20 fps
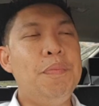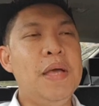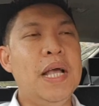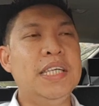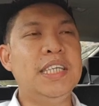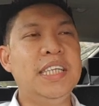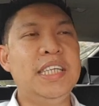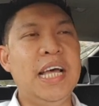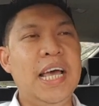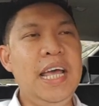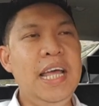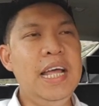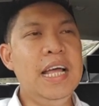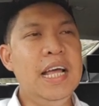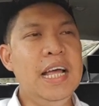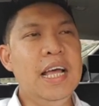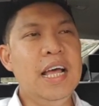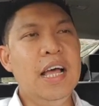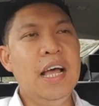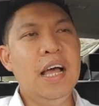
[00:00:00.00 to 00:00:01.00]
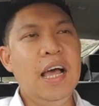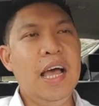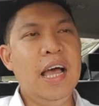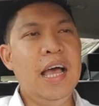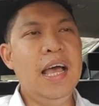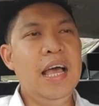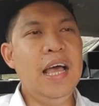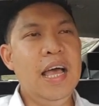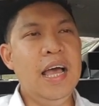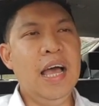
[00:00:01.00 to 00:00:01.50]
yesterday
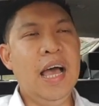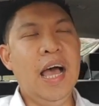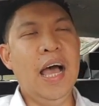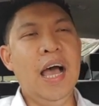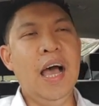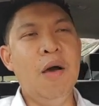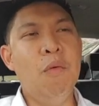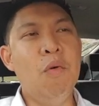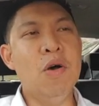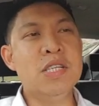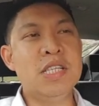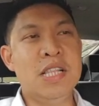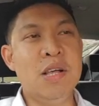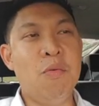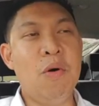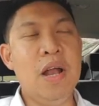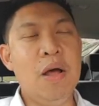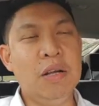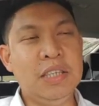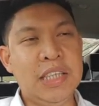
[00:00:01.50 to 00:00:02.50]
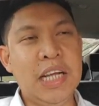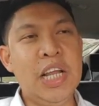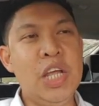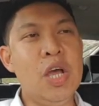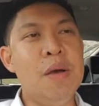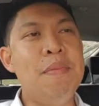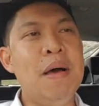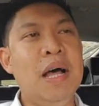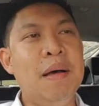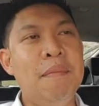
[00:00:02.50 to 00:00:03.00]
was the one I was telling
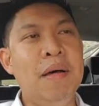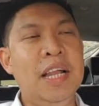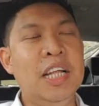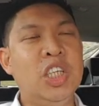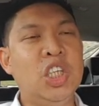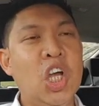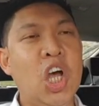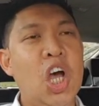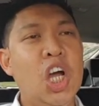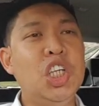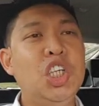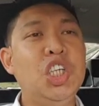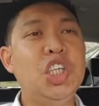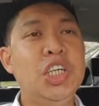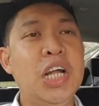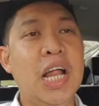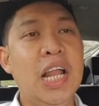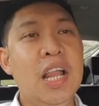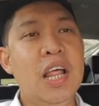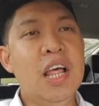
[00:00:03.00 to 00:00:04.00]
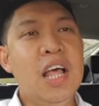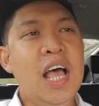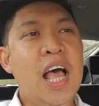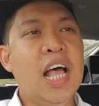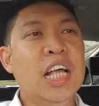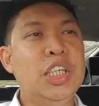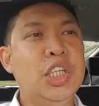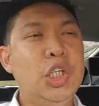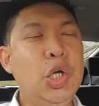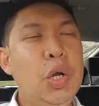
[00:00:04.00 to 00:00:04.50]
you about the surge. That
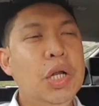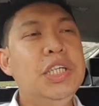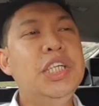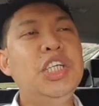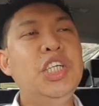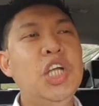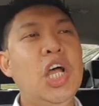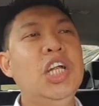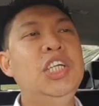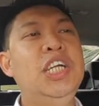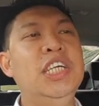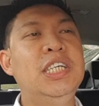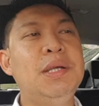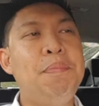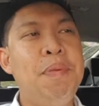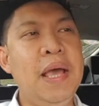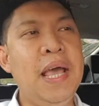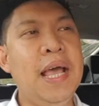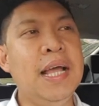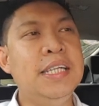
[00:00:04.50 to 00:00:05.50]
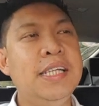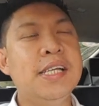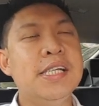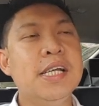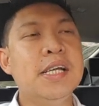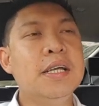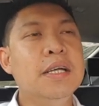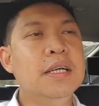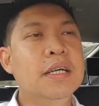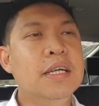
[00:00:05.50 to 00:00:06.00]
as soon as the surge disappeared,
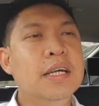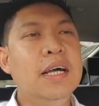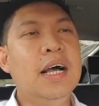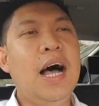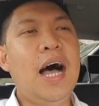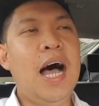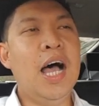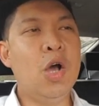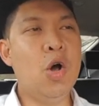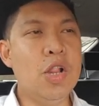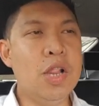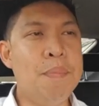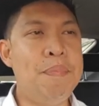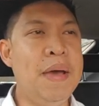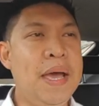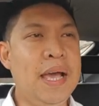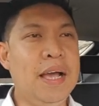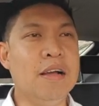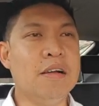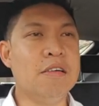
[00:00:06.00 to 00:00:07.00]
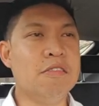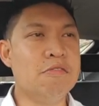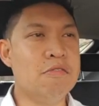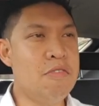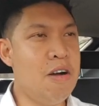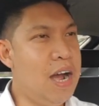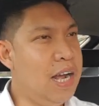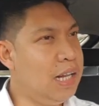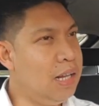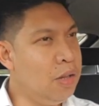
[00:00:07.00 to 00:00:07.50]
I got the ping.
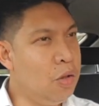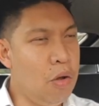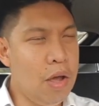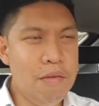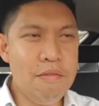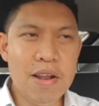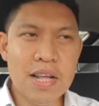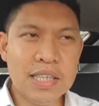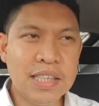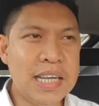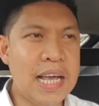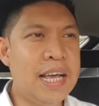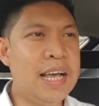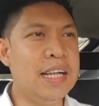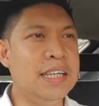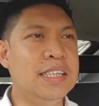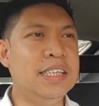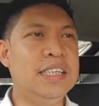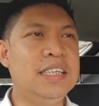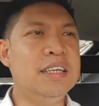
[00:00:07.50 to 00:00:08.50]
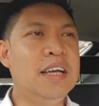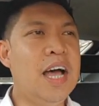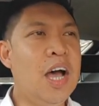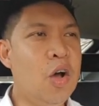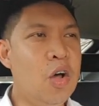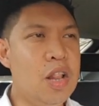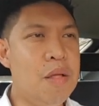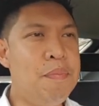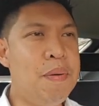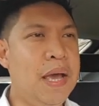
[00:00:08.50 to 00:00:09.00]
Right, not even a second, I
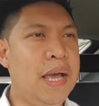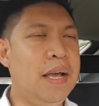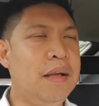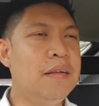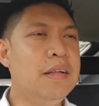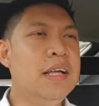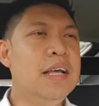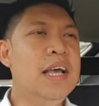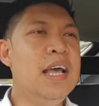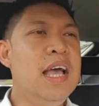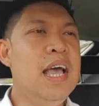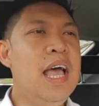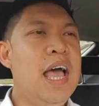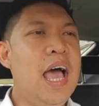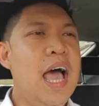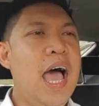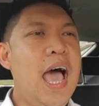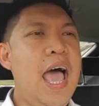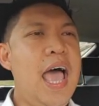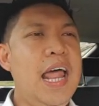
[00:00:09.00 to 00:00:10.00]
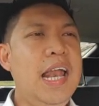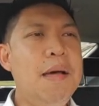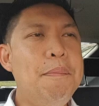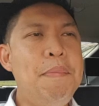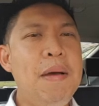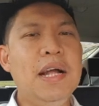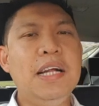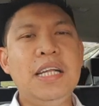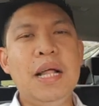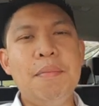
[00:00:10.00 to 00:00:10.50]
got the ping, and I
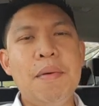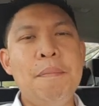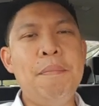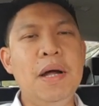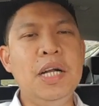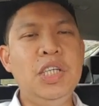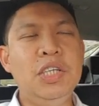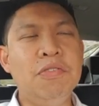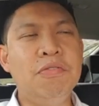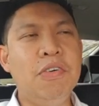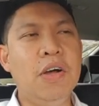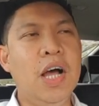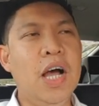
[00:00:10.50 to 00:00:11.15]
picked up a bunch of